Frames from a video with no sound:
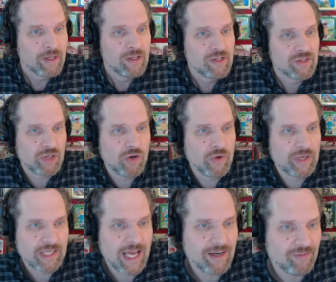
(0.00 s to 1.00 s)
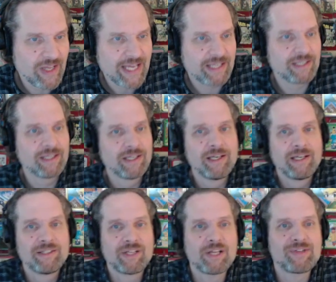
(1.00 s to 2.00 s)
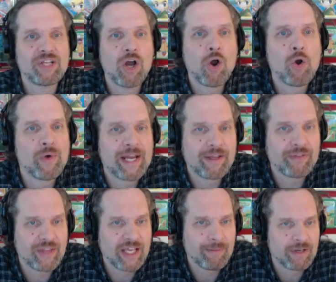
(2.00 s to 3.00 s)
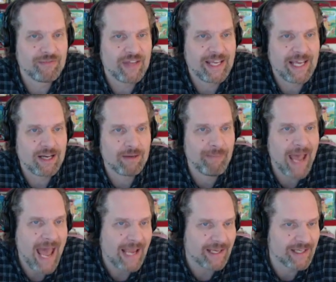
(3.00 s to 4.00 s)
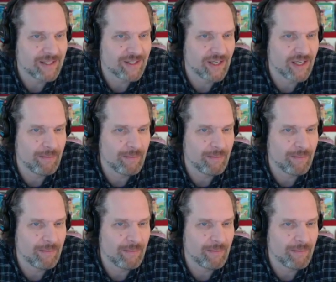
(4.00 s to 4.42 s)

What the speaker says: So it kind of like does the O-ring thing, but if they get it back, it's going to